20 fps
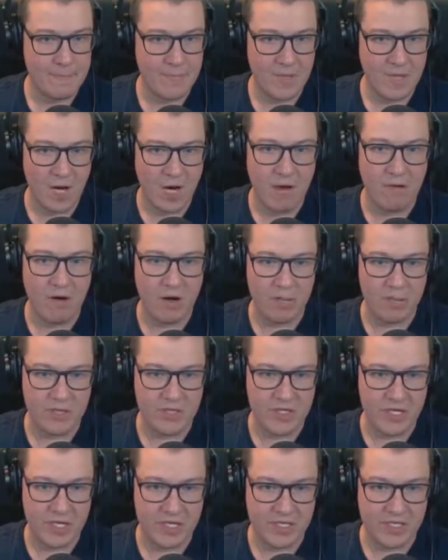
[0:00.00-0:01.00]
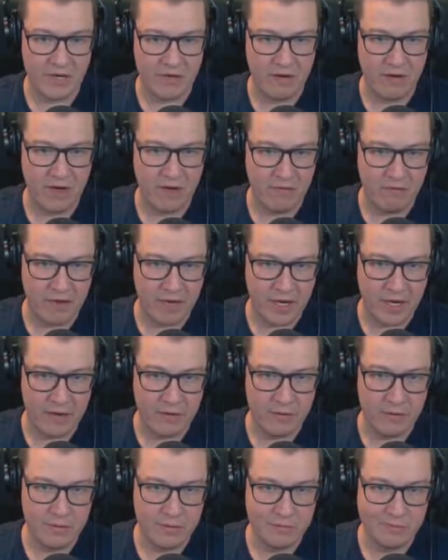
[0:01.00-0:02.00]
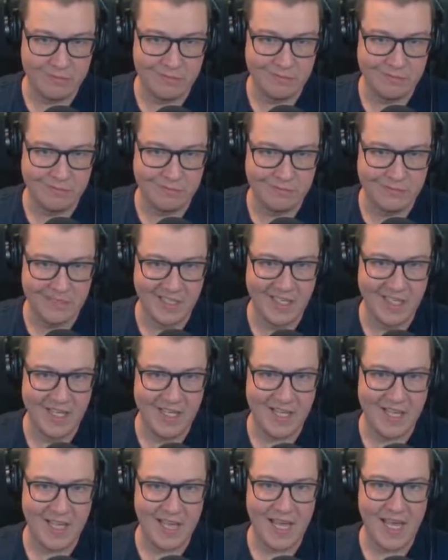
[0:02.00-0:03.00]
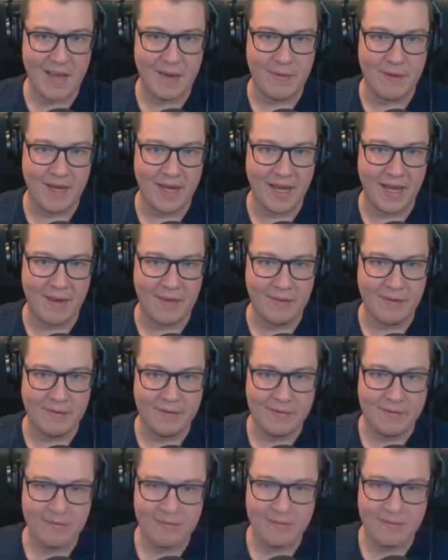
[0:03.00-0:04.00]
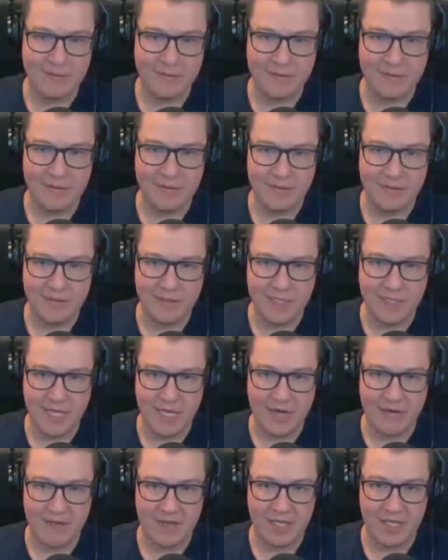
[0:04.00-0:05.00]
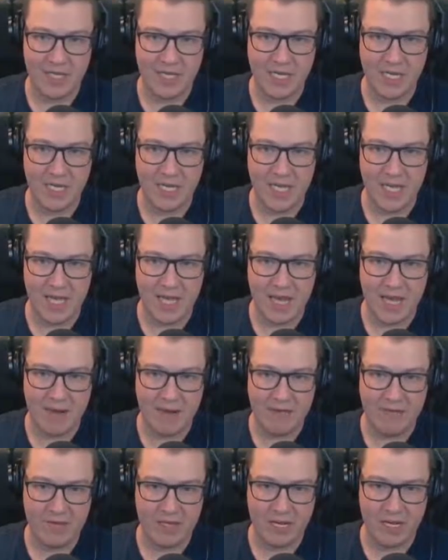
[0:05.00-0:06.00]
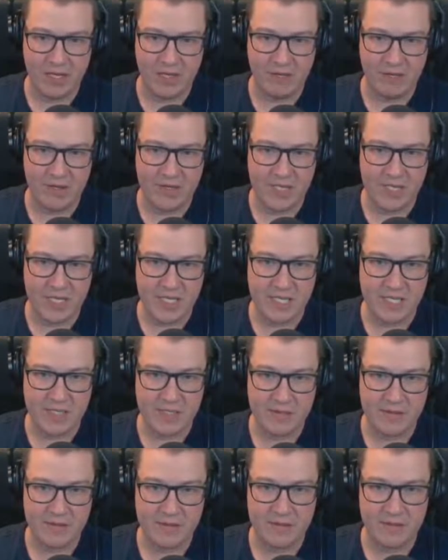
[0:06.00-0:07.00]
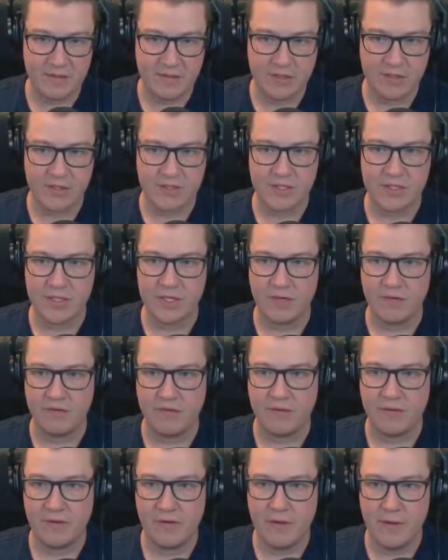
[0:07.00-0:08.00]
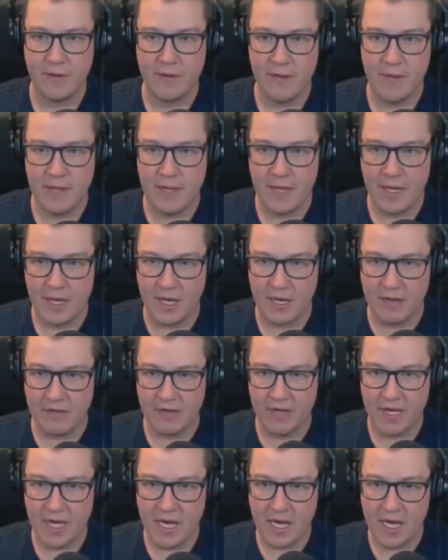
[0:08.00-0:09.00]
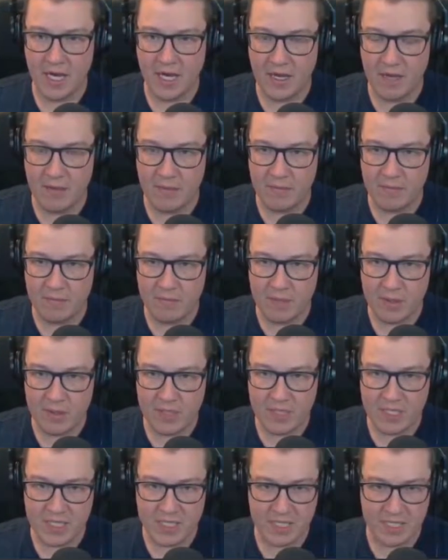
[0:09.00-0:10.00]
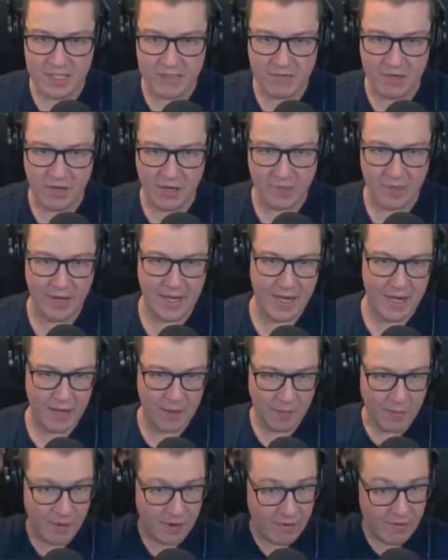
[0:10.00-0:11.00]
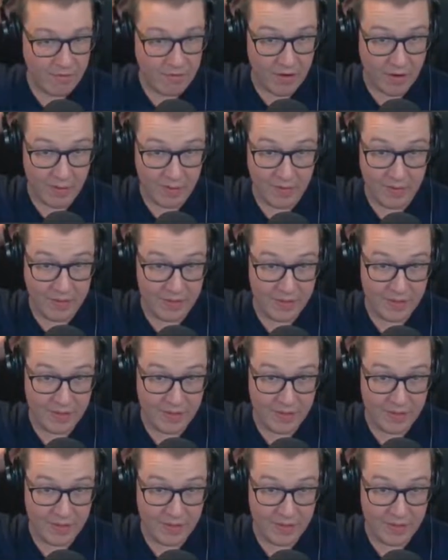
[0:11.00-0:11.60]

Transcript: RO machine, sorry, not Rio. There we go. You get everything you need in there now, haven't you, little fishies? Good stuff. And over here, most of these things have gone away now, apart from